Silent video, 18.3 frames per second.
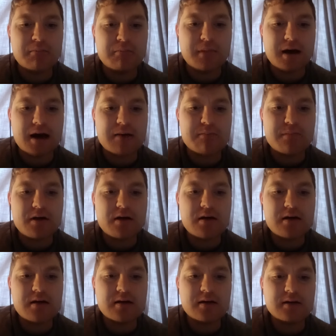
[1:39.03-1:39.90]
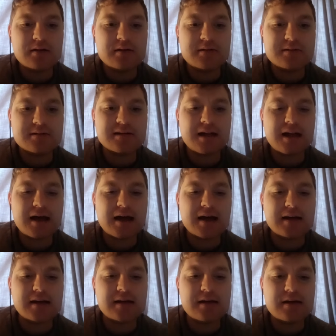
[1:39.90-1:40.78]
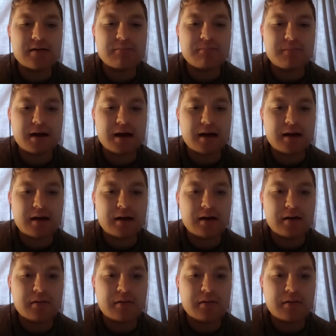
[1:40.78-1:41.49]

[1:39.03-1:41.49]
my burdens glad he bare,